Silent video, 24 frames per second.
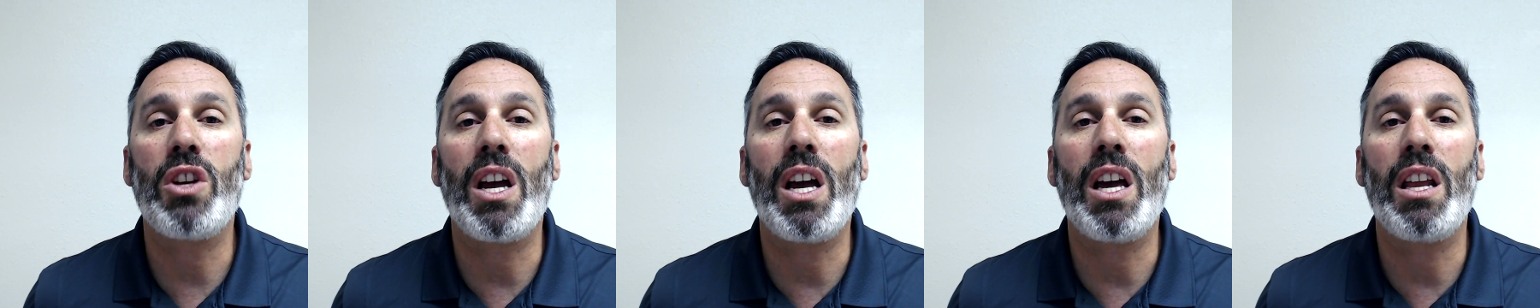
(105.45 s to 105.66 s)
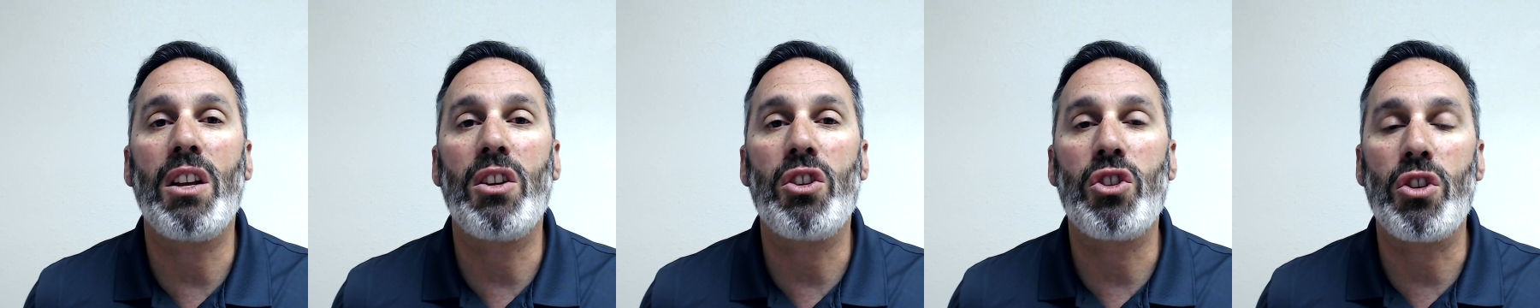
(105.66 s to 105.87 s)

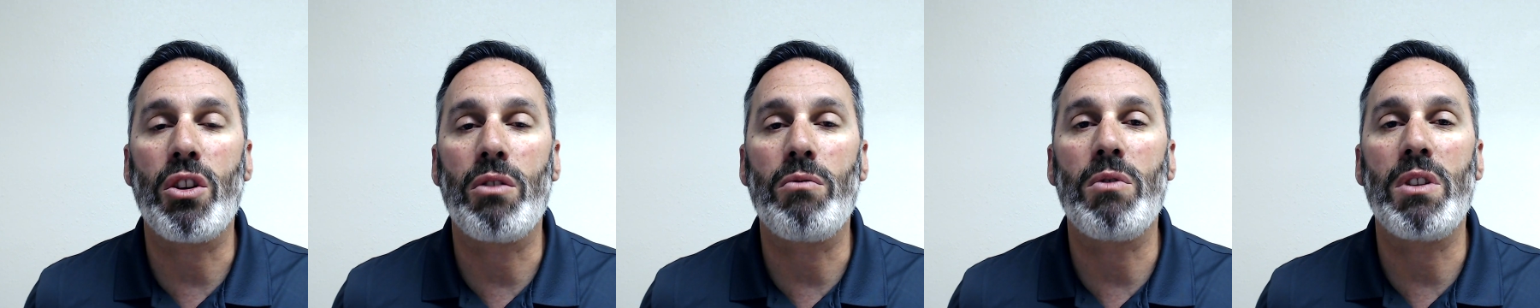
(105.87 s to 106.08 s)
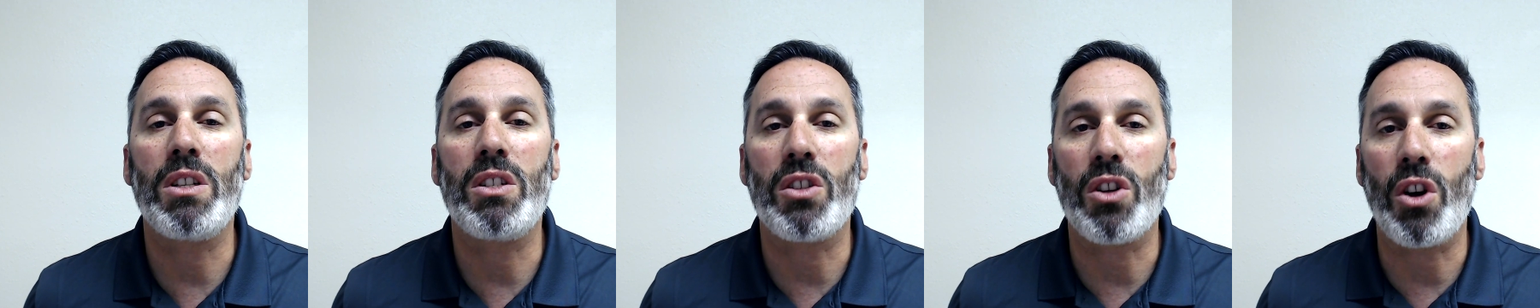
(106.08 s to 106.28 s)
and it should
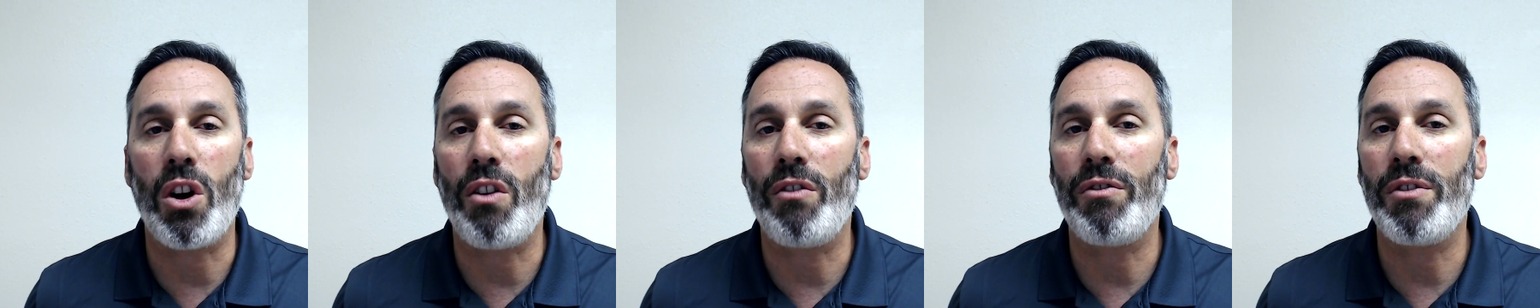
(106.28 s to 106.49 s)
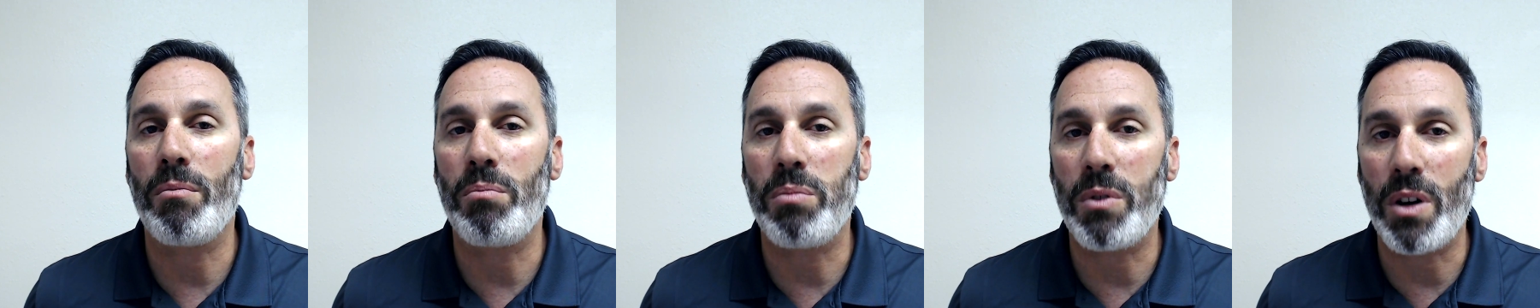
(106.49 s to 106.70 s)
resolve
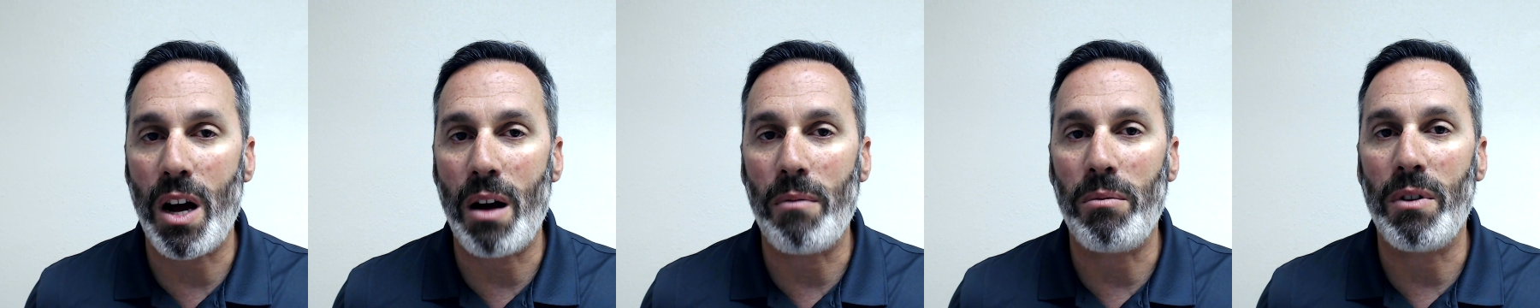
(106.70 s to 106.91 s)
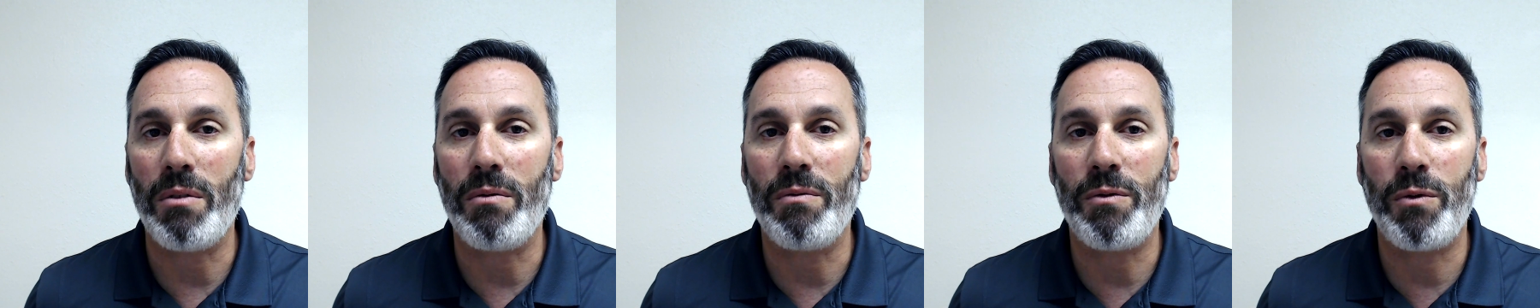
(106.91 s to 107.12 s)
the
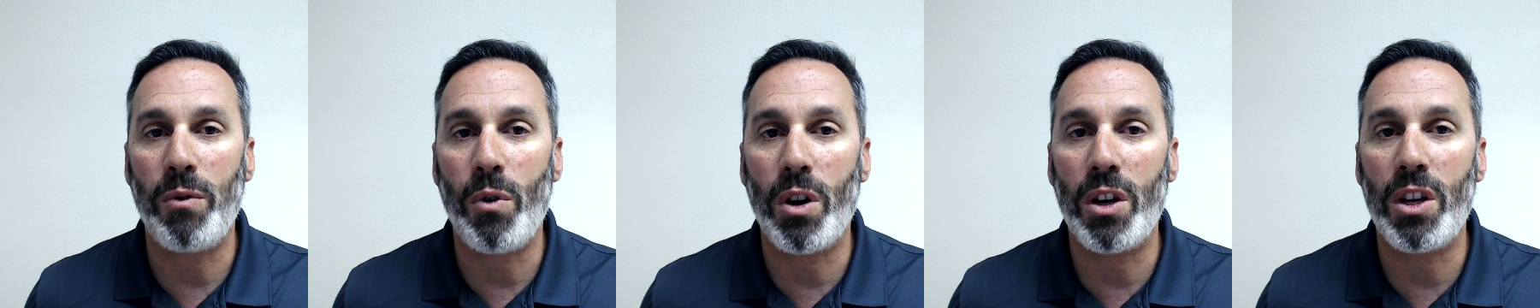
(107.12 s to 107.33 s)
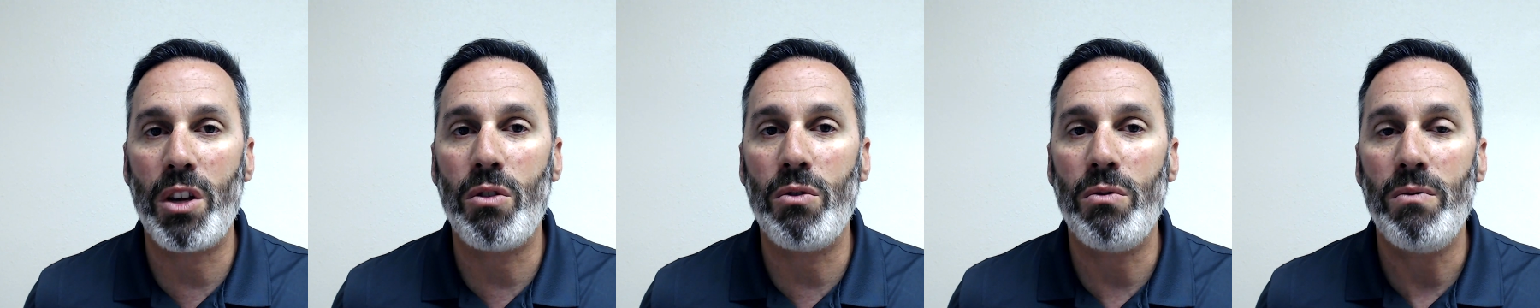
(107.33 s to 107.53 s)
problem for
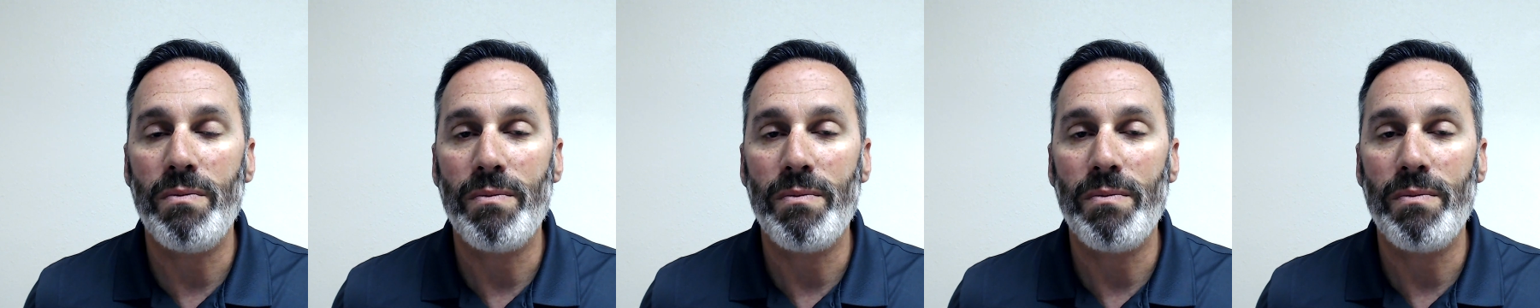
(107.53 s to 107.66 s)
you.